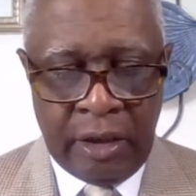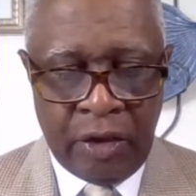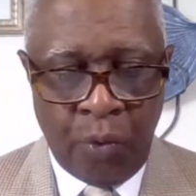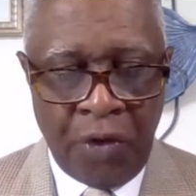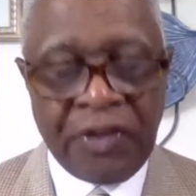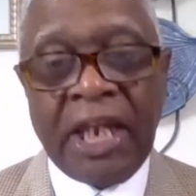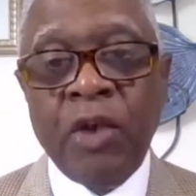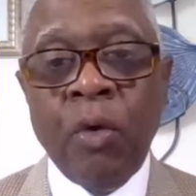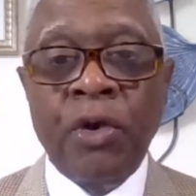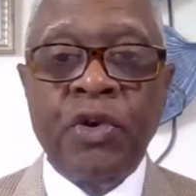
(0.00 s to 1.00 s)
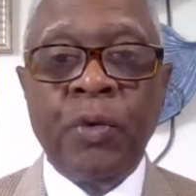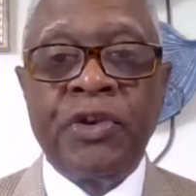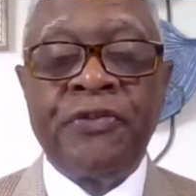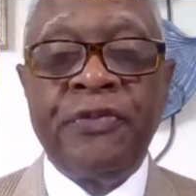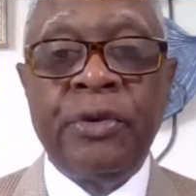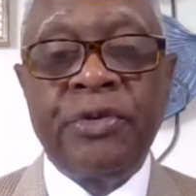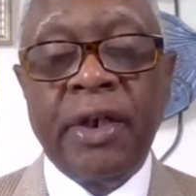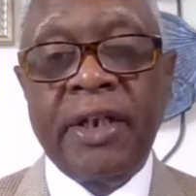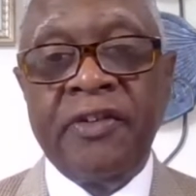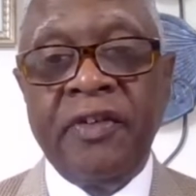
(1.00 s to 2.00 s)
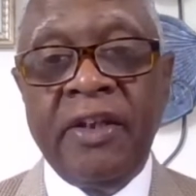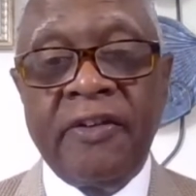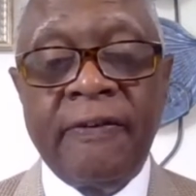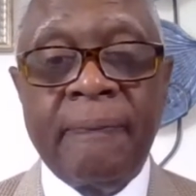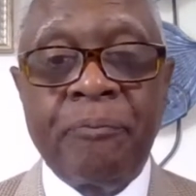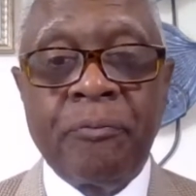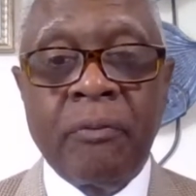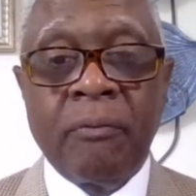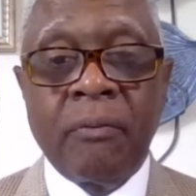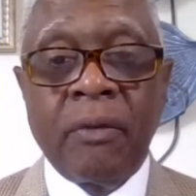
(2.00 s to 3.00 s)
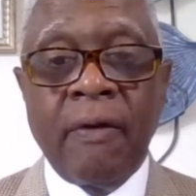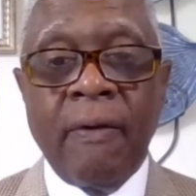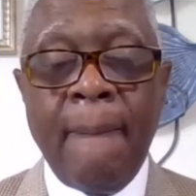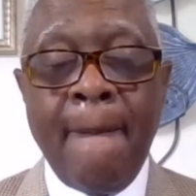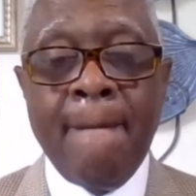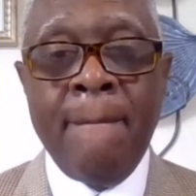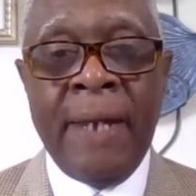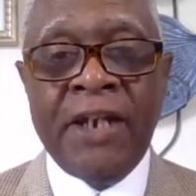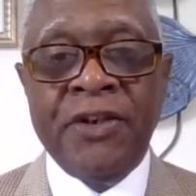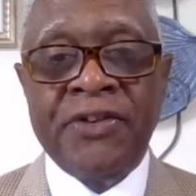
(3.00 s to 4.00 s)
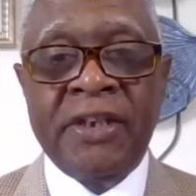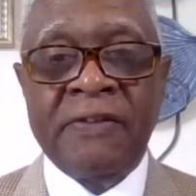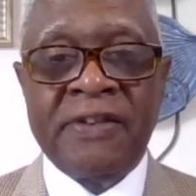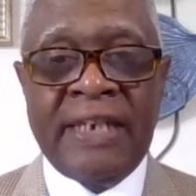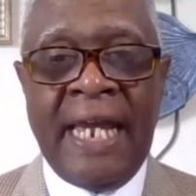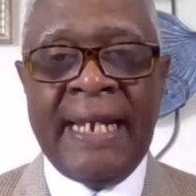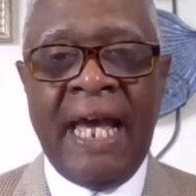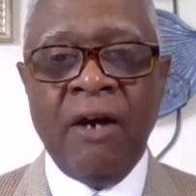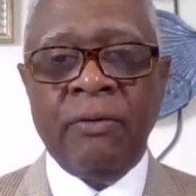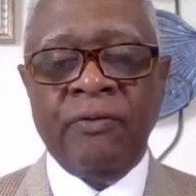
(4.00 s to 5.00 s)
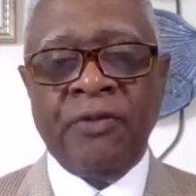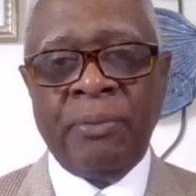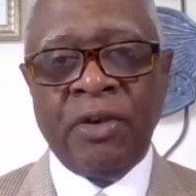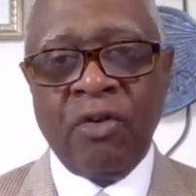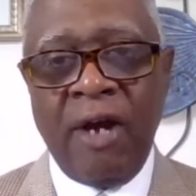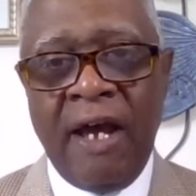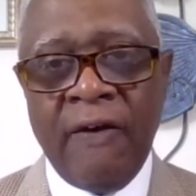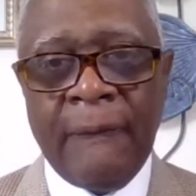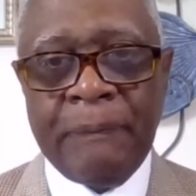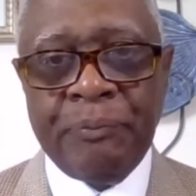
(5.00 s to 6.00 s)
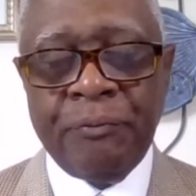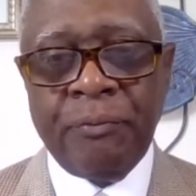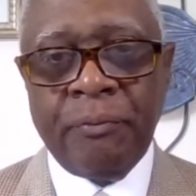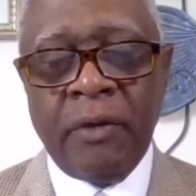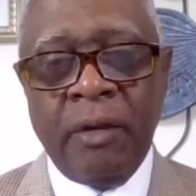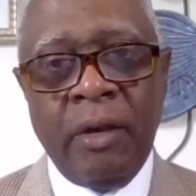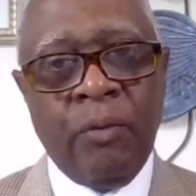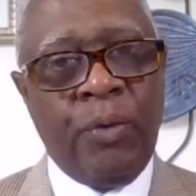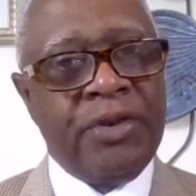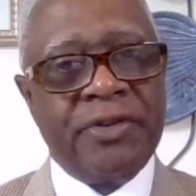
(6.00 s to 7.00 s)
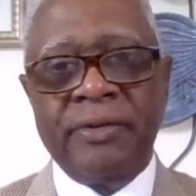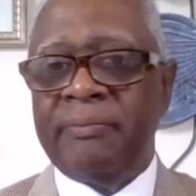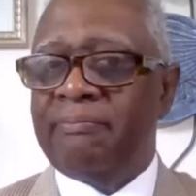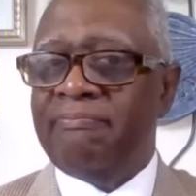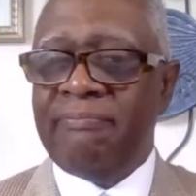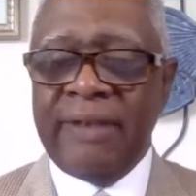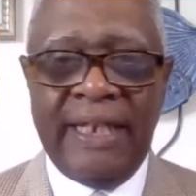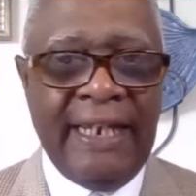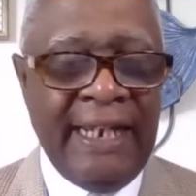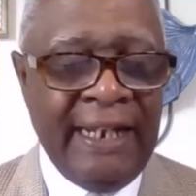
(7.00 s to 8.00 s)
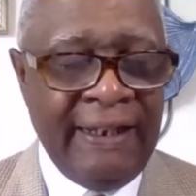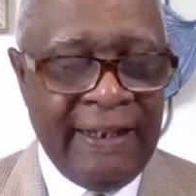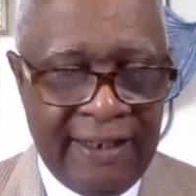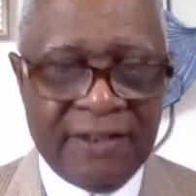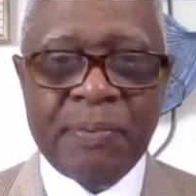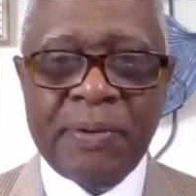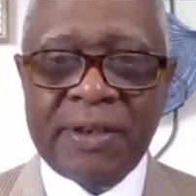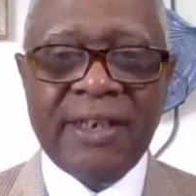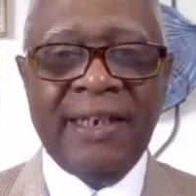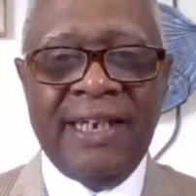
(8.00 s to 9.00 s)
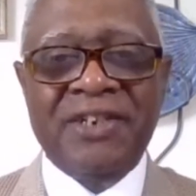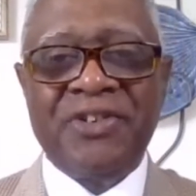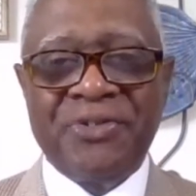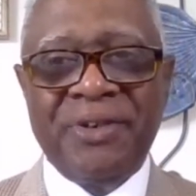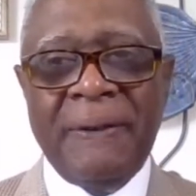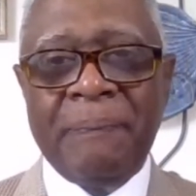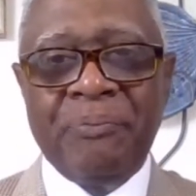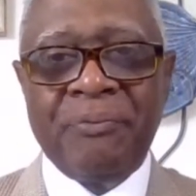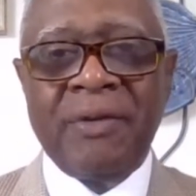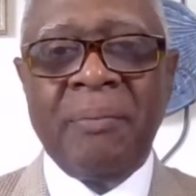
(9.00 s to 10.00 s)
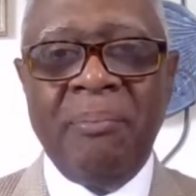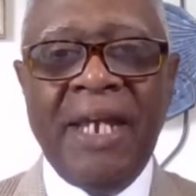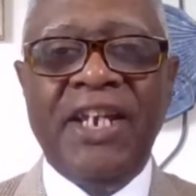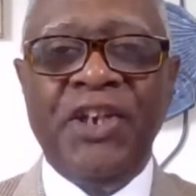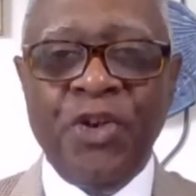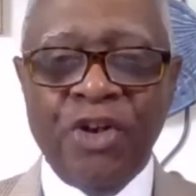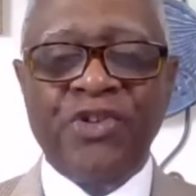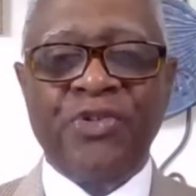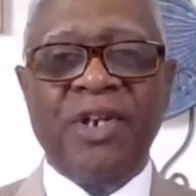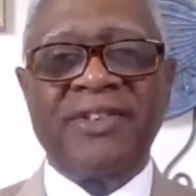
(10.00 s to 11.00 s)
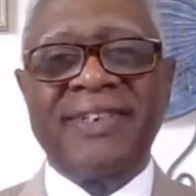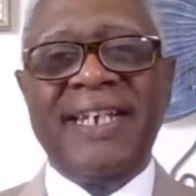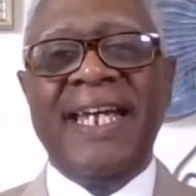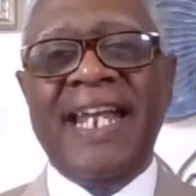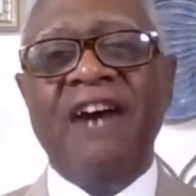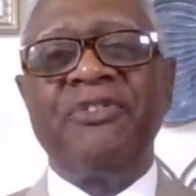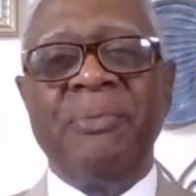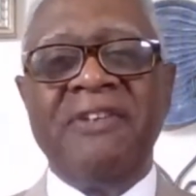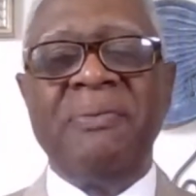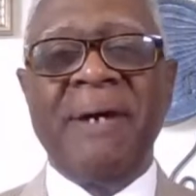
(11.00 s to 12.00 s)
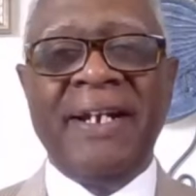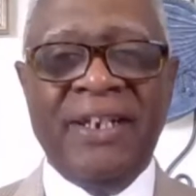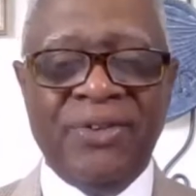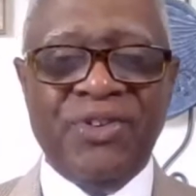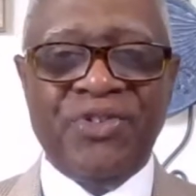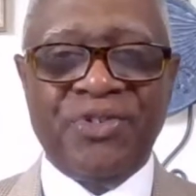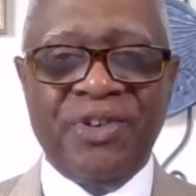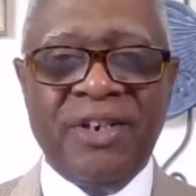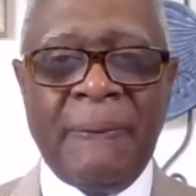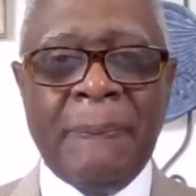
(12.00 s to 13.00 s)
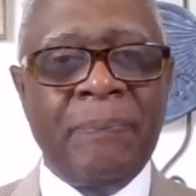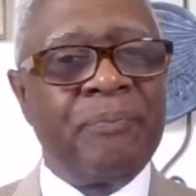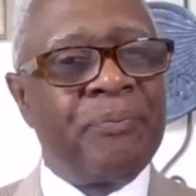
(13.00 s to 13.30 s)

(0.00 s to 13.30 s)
The one thing you want to do with your food truck is this: make yourself stand out from the crowd, which in this particular industry, making your truck stand out from everybody else's truck,